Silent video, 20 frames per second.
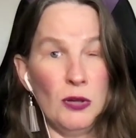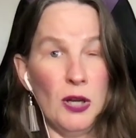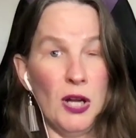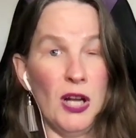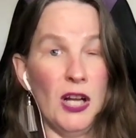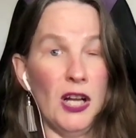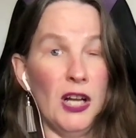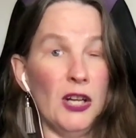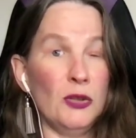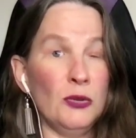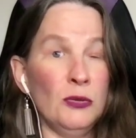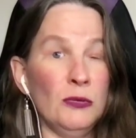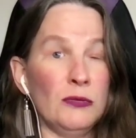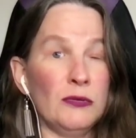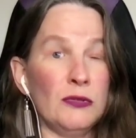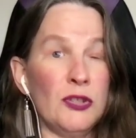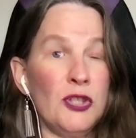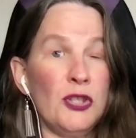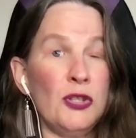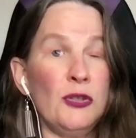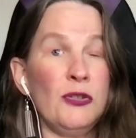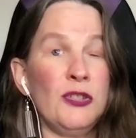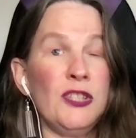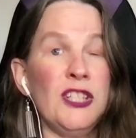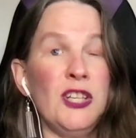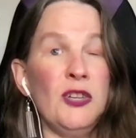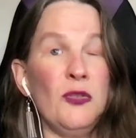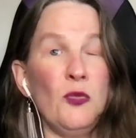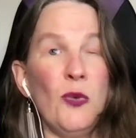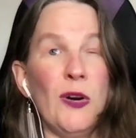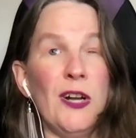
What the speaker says: choosing